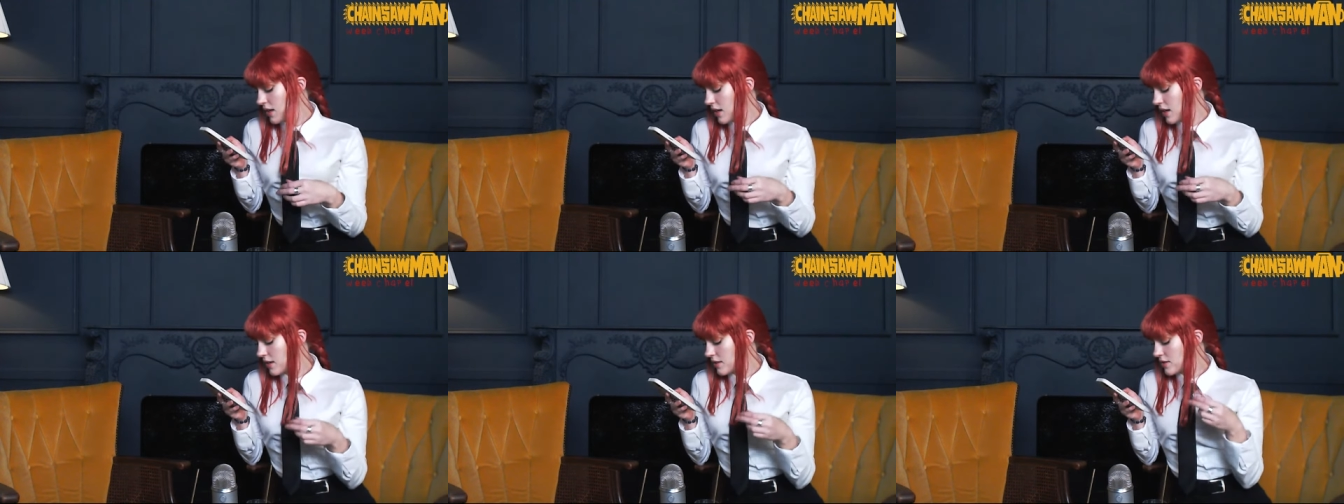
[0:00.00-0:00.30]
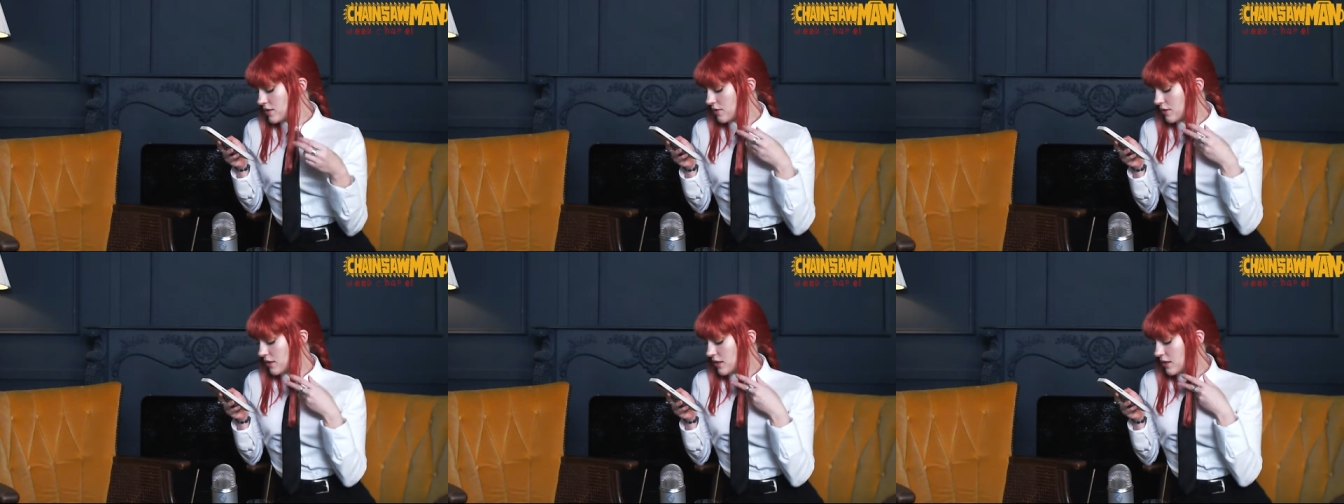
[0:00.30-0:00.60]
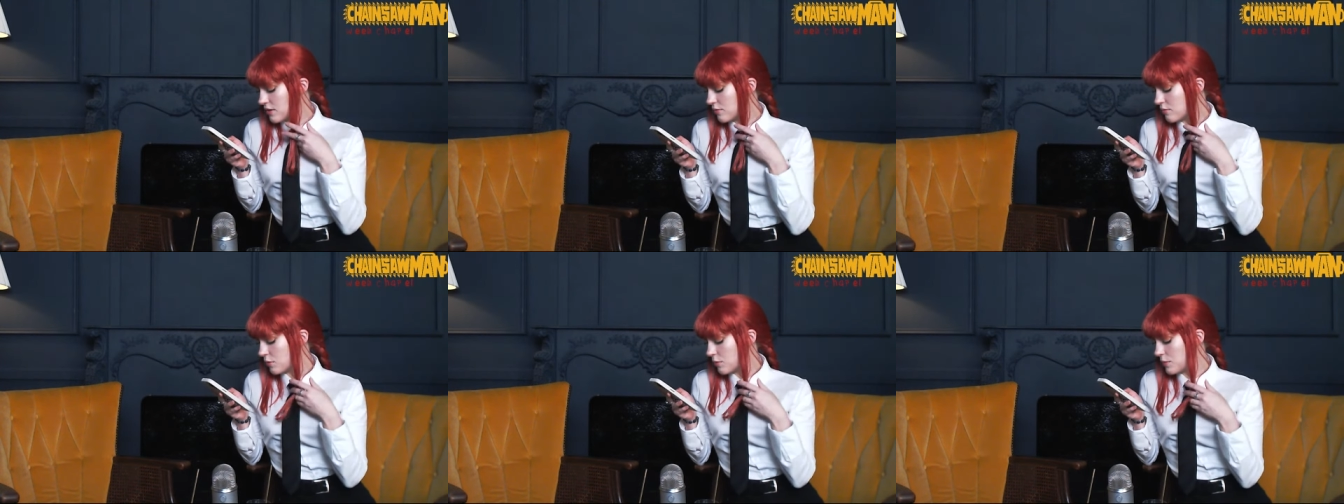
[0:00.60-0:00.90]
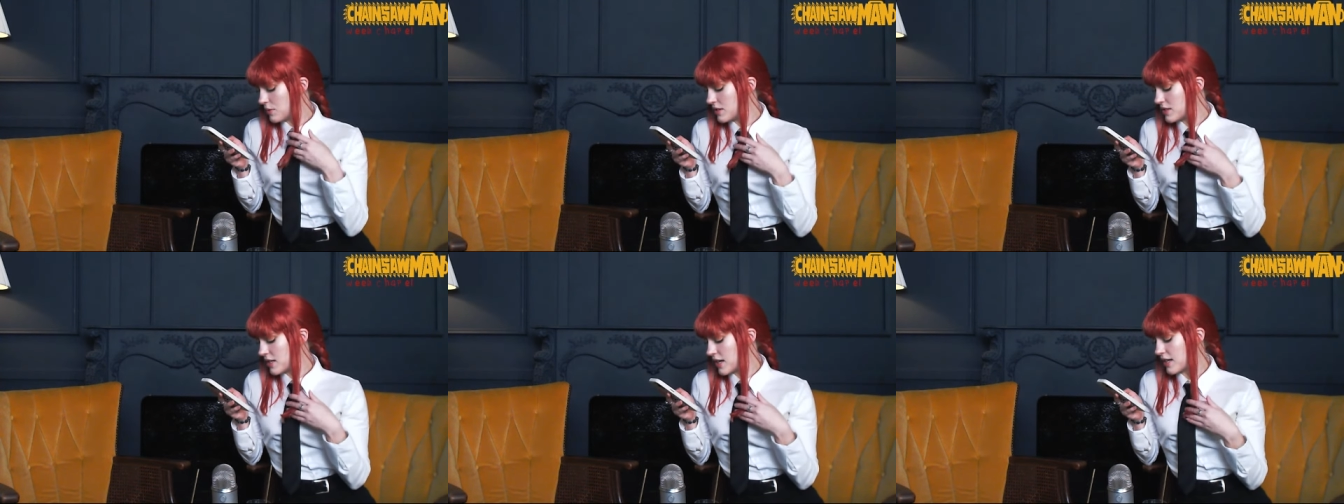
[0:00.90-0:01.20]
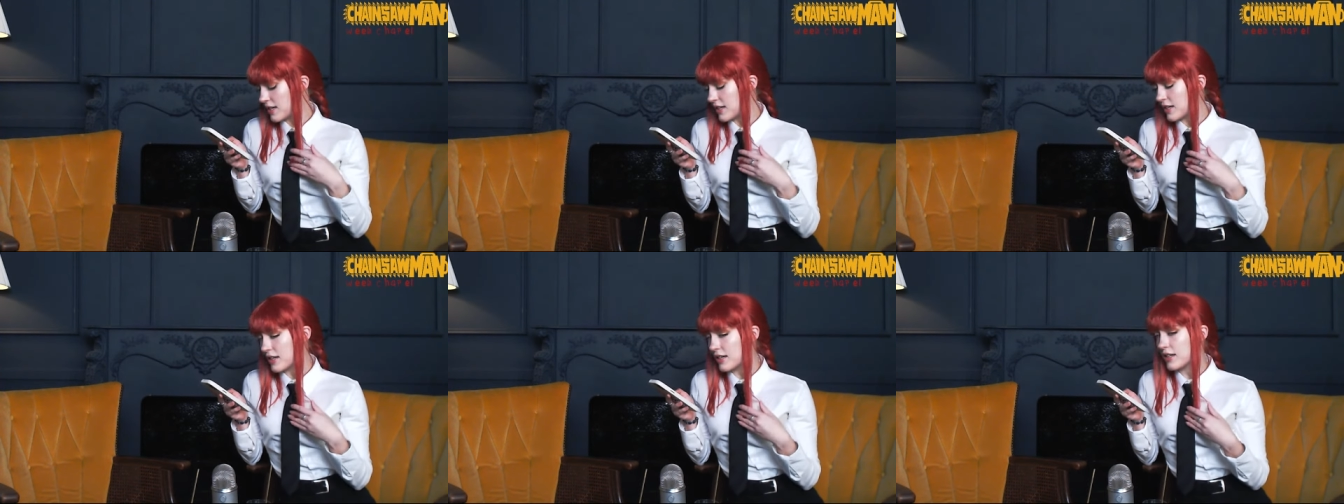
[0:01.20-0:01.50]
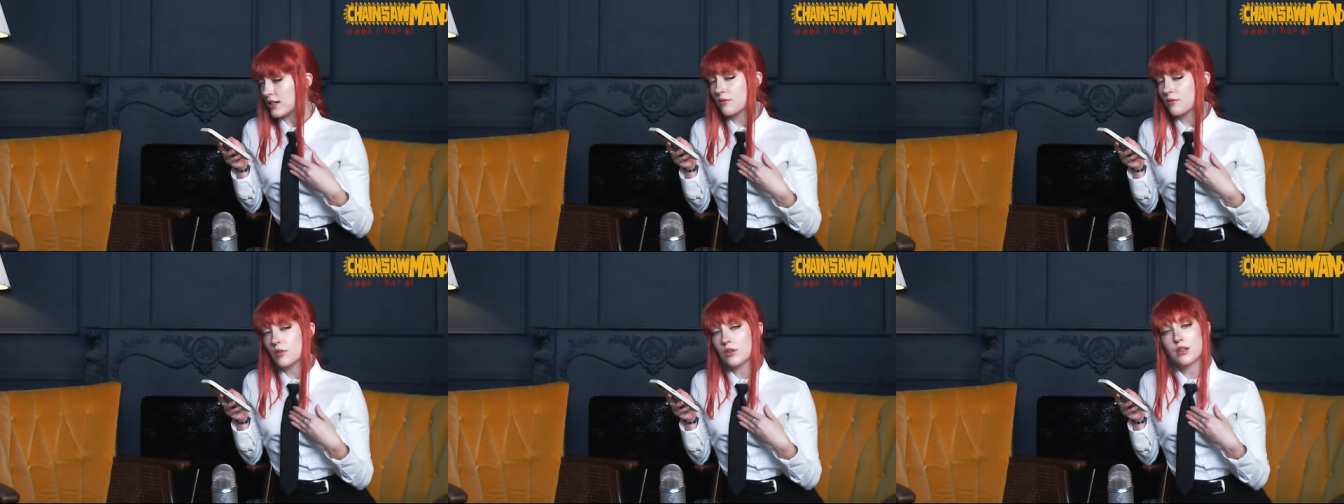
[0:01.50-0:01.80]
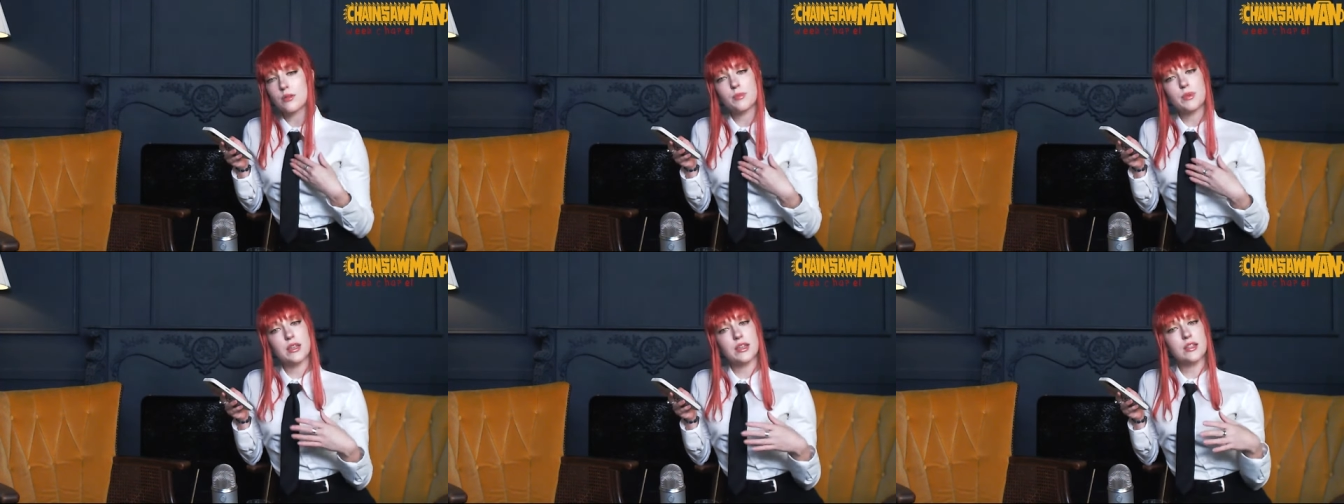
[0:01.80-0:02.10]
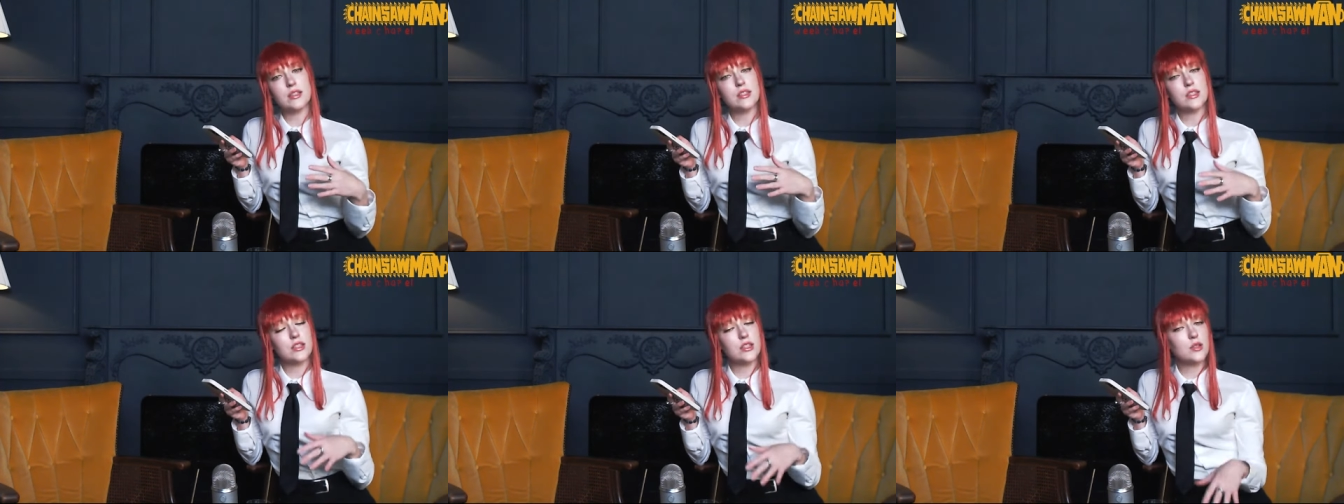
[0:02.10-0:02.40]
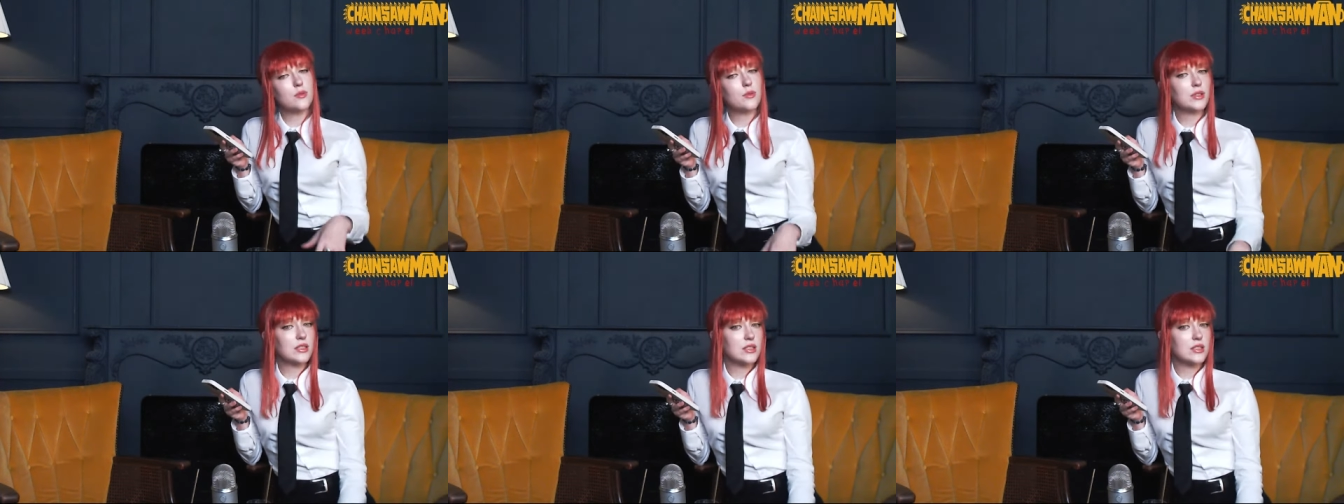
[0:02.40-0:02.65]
Until then, we'll be continuing